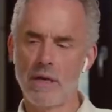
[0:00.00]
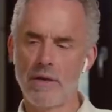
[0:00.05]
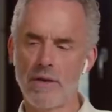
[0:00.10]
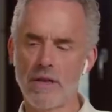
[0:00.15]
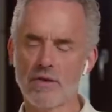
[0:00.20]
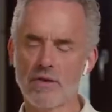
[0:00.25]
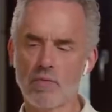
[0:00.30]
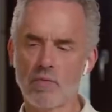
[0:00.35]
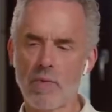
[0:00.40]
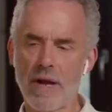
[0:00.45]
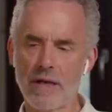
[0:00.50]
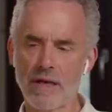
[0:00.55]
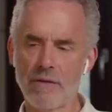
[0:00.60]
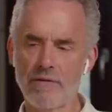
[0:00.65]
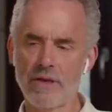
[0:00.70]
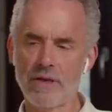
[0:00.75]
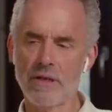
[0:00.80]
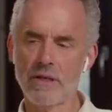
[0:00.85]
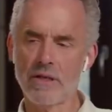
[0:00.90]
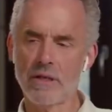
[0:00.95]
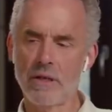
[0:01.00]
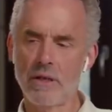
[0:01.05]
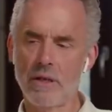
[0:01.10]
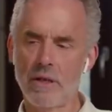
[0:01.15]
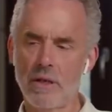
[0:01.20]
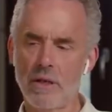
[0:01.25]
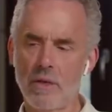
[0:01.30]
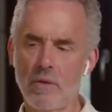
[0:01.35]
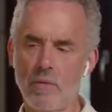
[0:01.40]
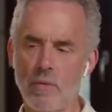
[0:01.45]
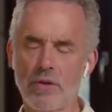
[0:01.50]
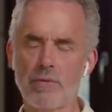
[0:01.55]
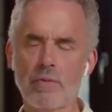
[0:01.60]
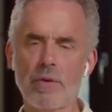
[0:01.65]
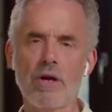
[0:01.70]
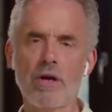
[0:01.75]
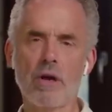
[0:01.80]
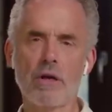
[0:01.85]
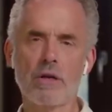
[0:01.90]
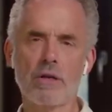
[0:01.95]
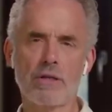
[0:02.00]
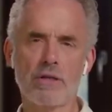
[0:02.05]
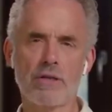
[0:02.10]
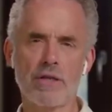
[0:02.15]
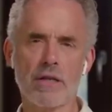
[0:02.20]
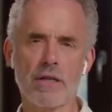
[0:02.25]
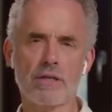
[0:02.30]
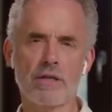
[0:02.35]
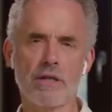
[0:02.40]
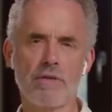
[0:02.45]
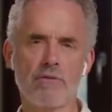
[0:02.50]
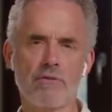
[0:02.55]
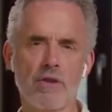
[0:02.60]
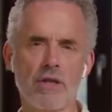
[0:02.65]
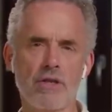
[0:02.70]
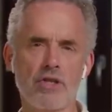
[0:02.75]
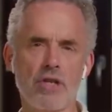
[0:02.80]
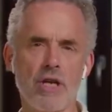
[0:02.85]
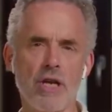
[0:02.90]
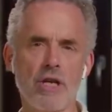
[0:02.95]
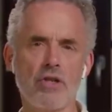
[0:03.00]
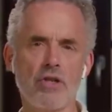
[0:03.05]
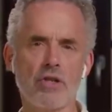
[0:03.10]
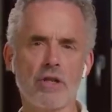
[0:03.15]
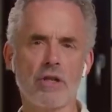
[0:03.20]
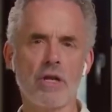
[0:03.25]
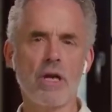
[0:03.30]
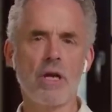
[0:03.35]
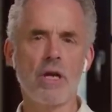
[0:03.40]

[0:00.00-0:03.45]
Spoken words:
that's relevant with regard to sex differentiation.